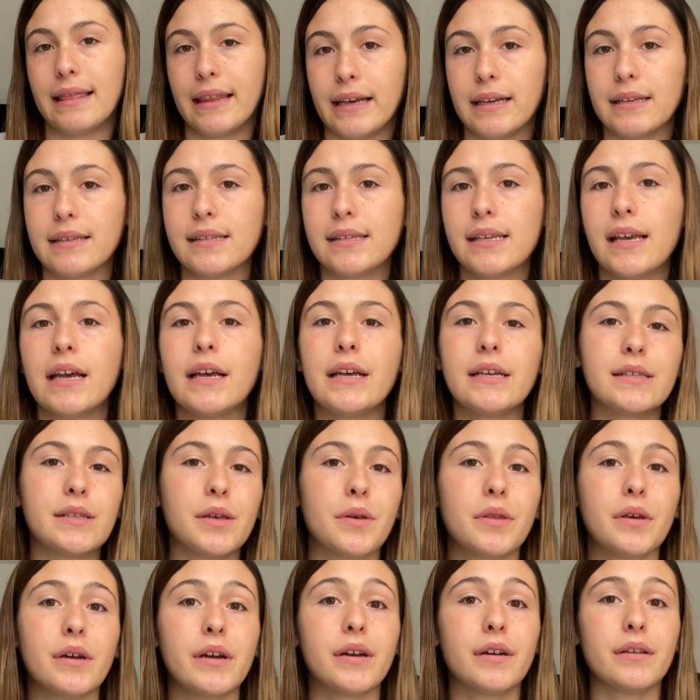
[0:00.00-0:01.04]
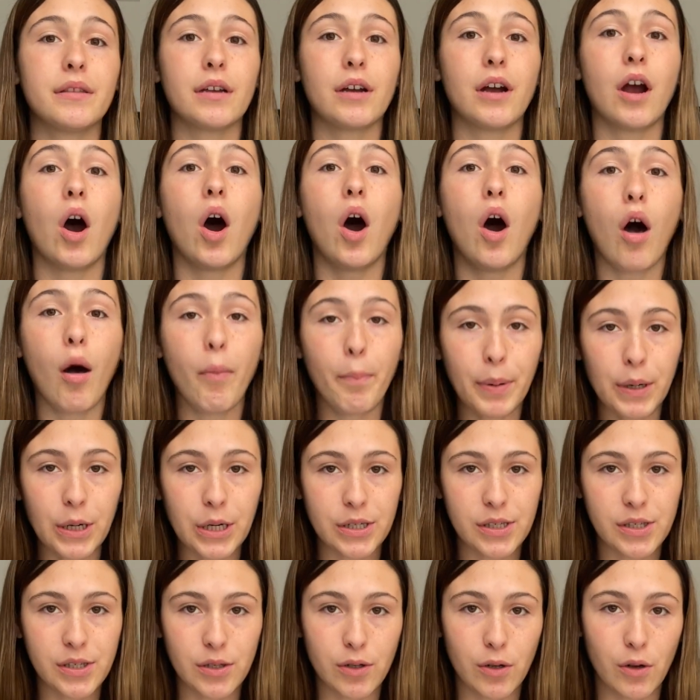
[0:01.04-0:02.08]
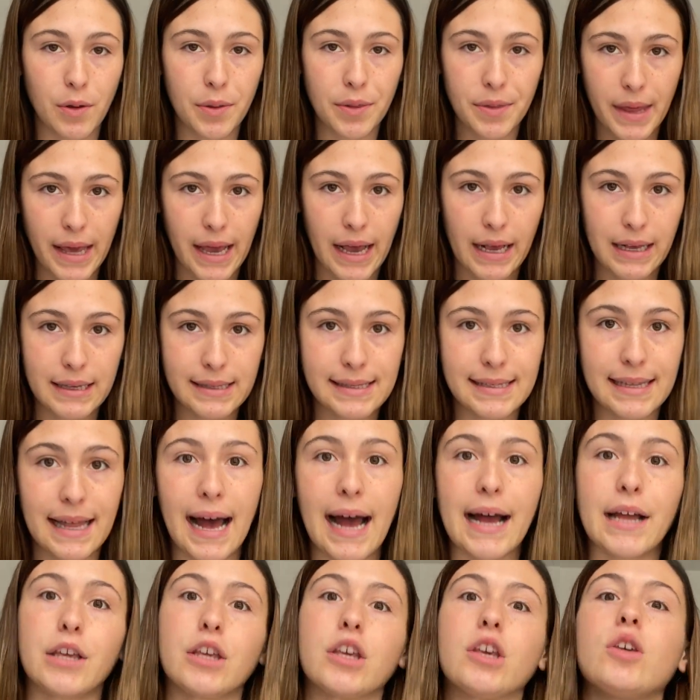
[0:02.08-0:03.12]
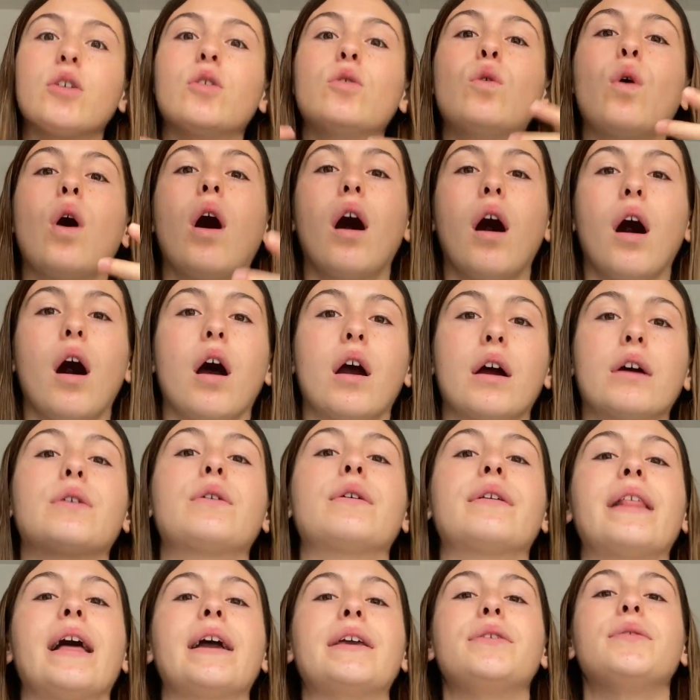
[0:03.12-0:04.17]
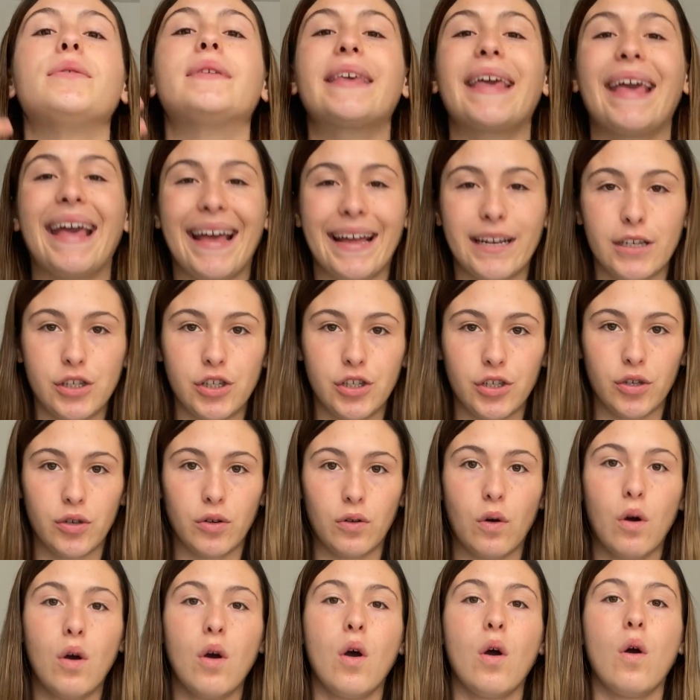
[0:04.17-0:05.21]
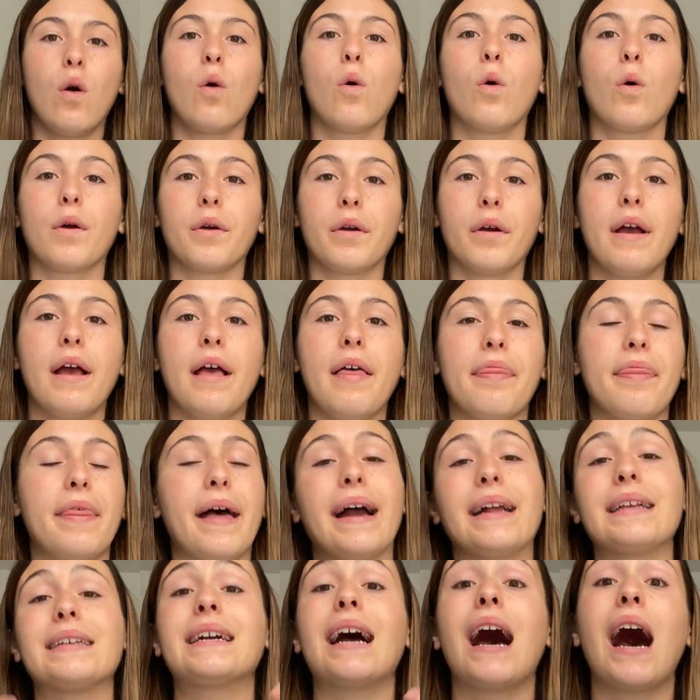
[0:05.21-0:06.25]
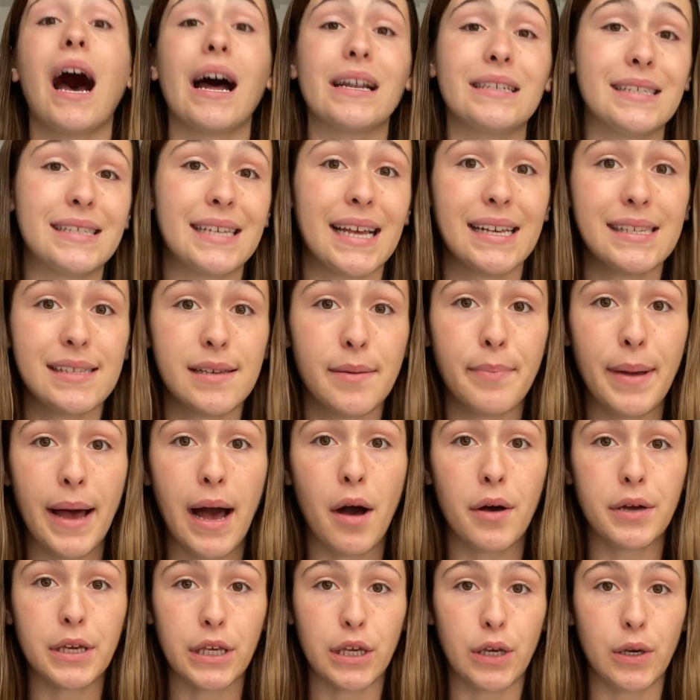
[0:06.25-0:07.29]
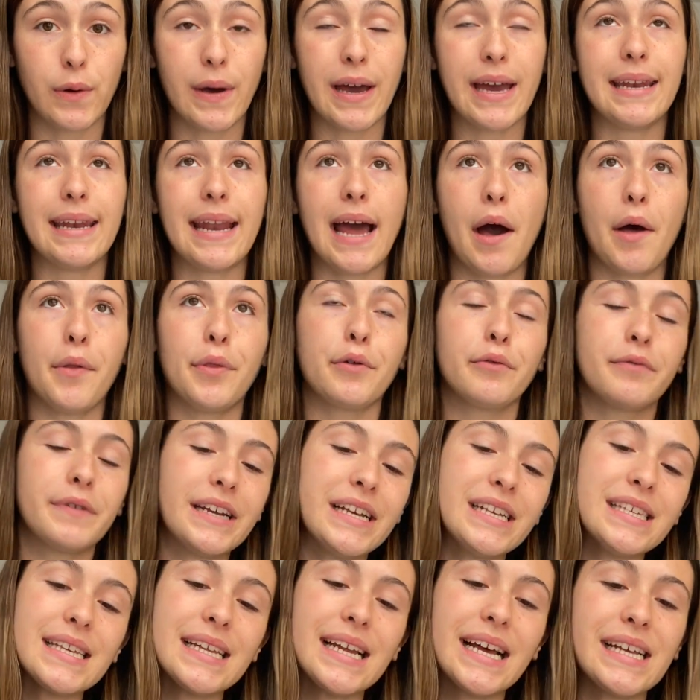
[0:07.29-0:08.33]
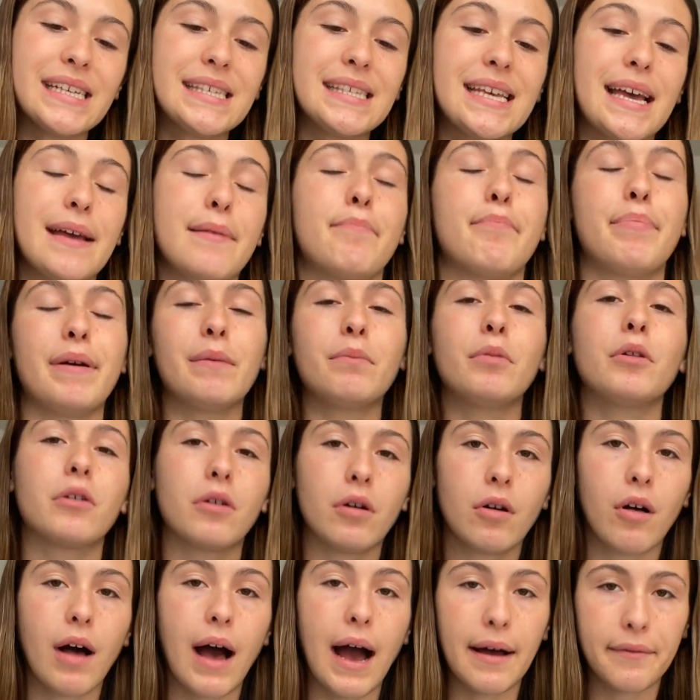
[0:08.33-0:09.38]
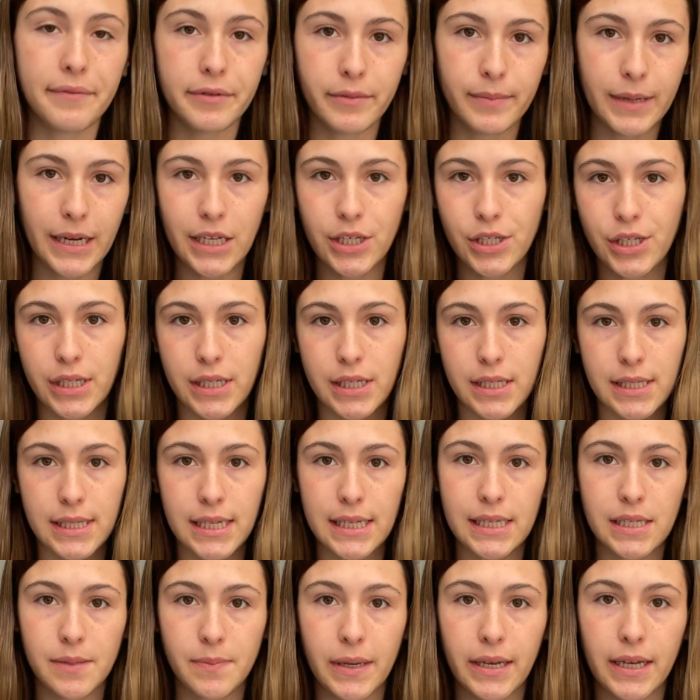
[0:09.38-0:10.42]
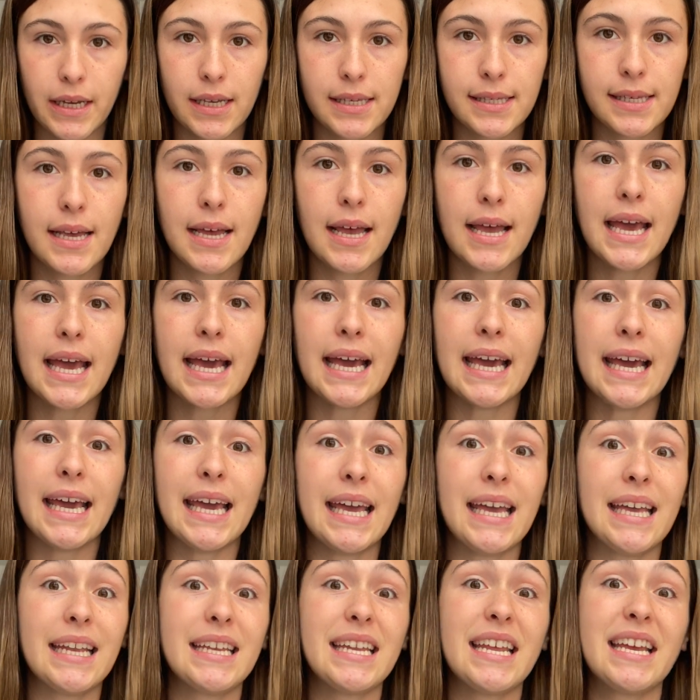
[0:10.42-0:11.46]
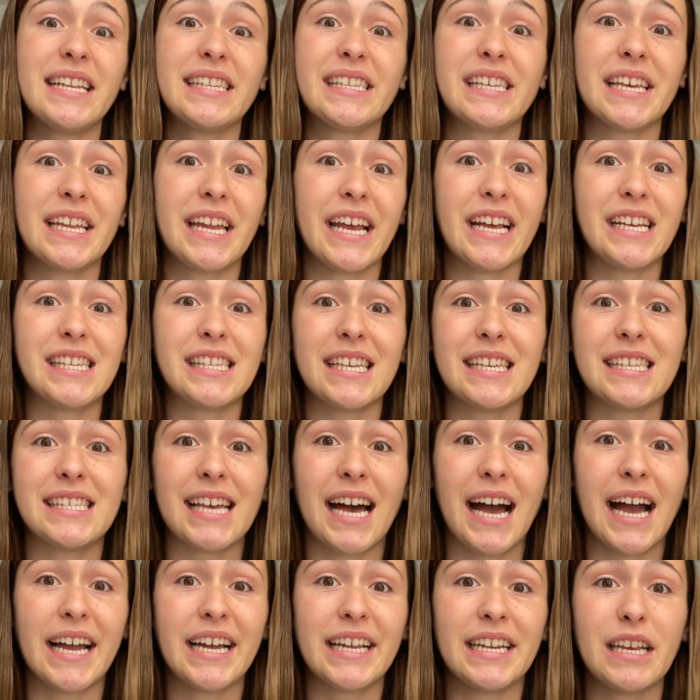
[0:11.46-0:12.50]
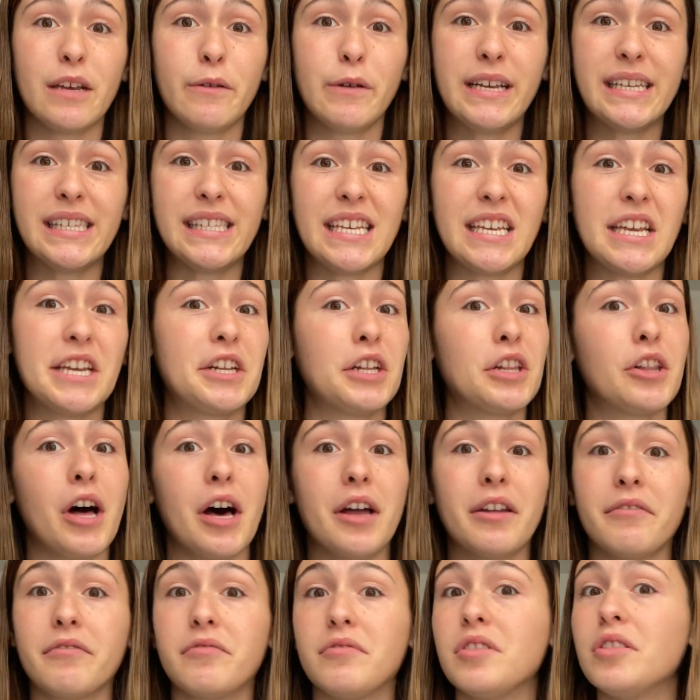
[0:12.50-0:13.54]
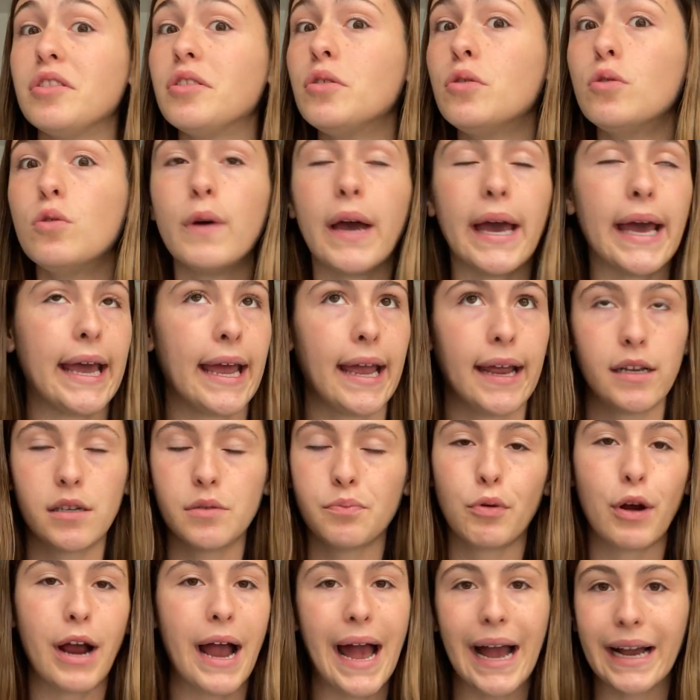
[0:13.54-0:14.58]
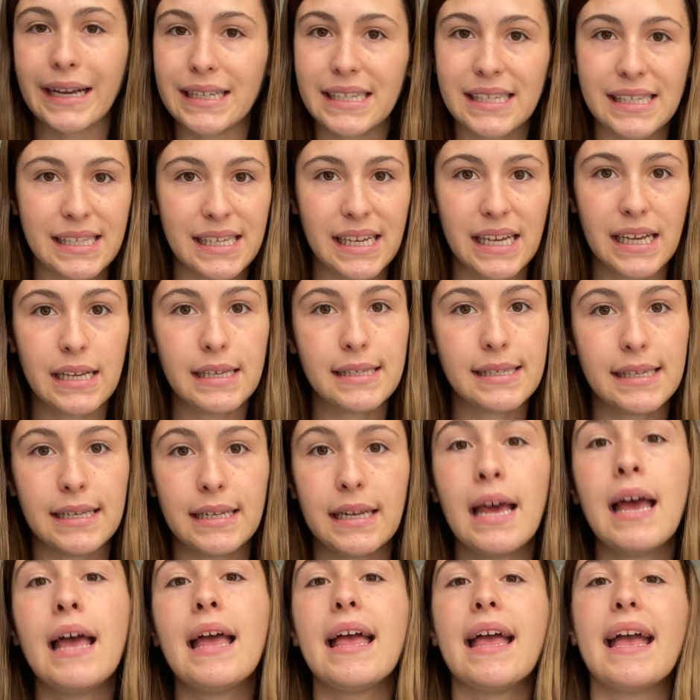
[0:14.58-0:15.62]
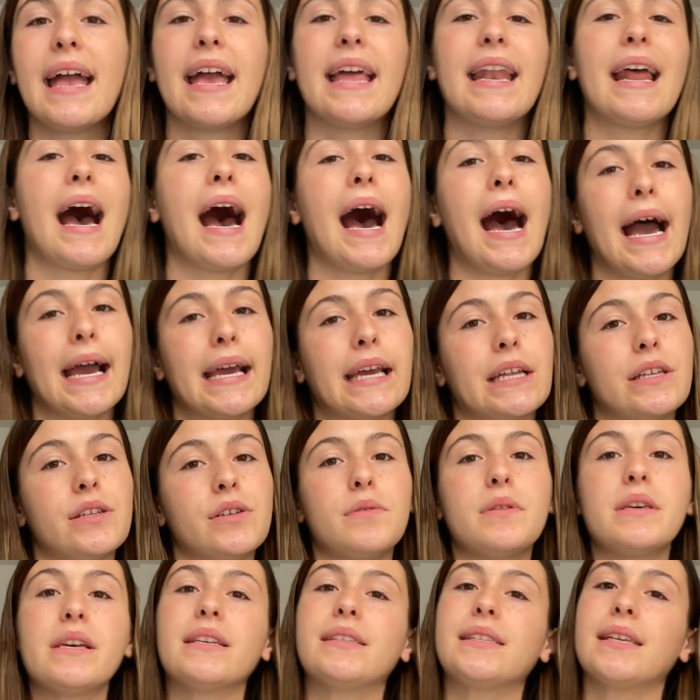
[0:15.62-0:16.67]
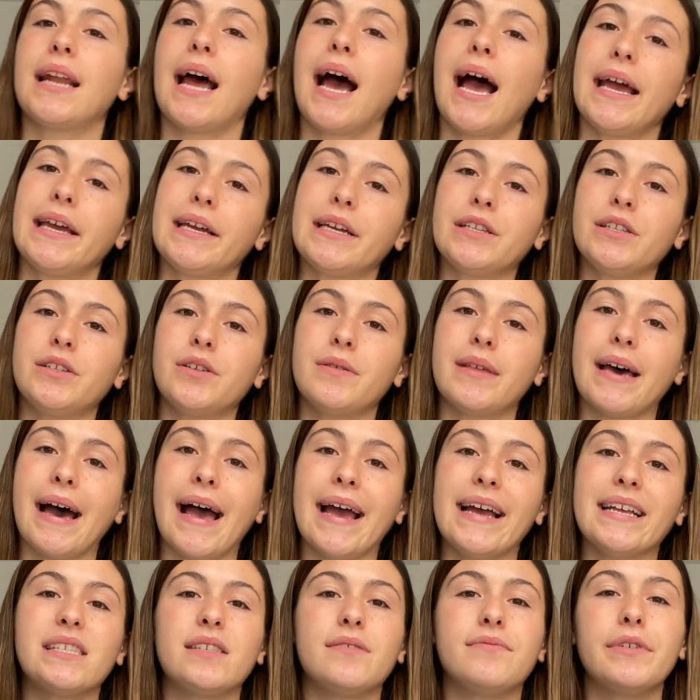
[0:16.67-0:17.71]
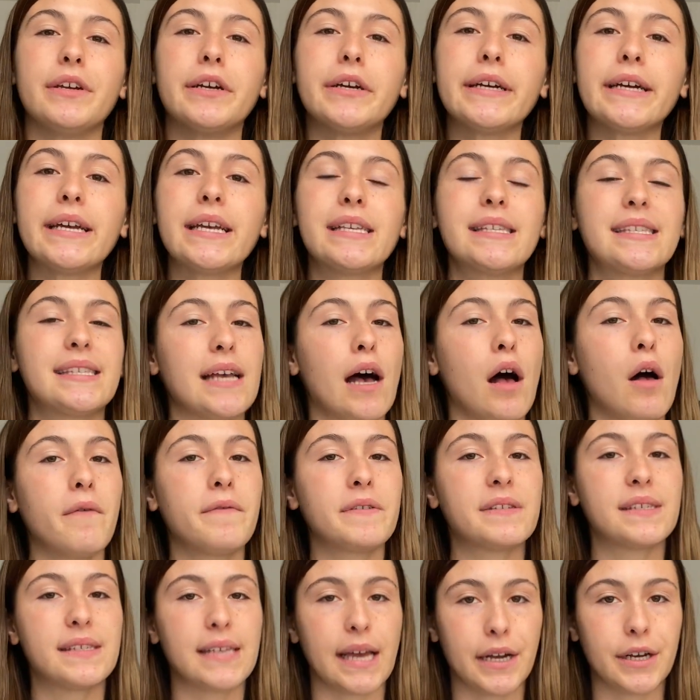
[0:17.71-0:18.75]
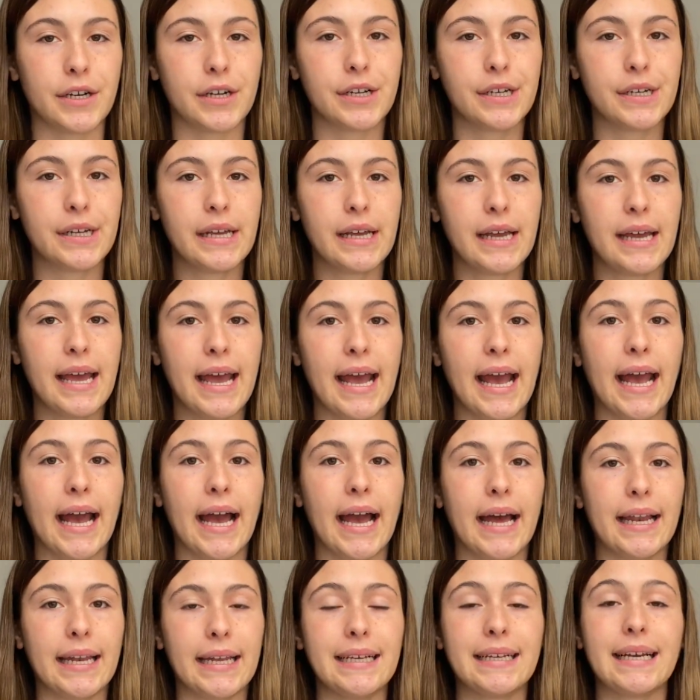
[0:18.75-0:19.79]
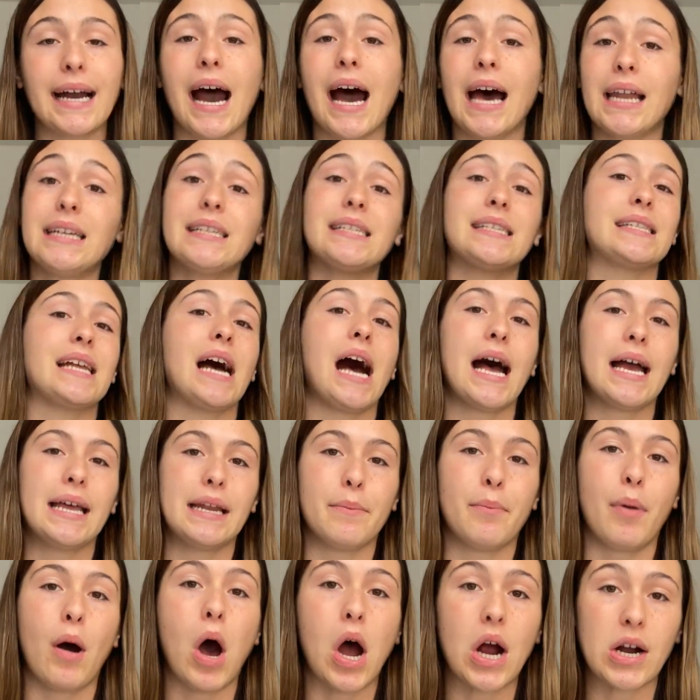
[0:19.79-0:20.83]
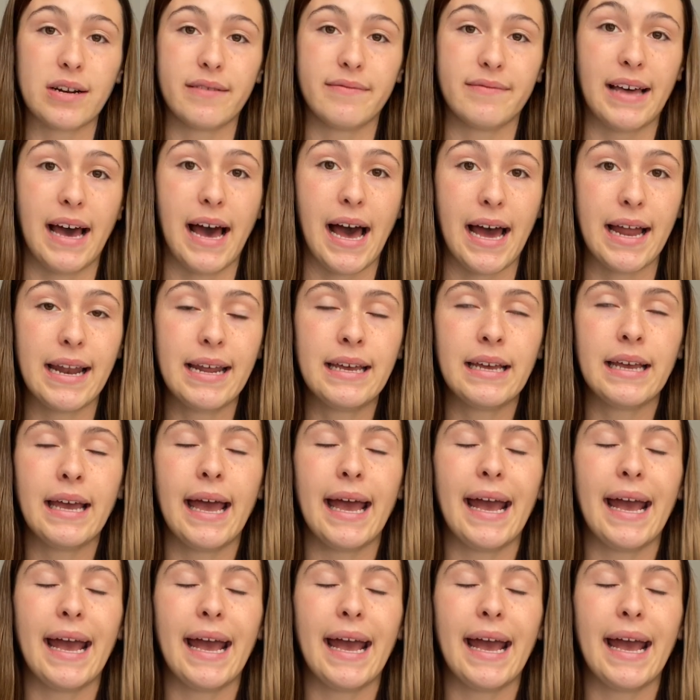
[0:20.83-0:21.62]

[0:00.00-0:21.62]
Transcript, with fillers: this. So, they're, they're all personal things that you are or that you can do or that God says about you. And now, the reason I say biblical affirmations is because in today's society, we see in a lot of new age practices and, and I can do this and I can do that. It's very self-centered and God is not in a part of that.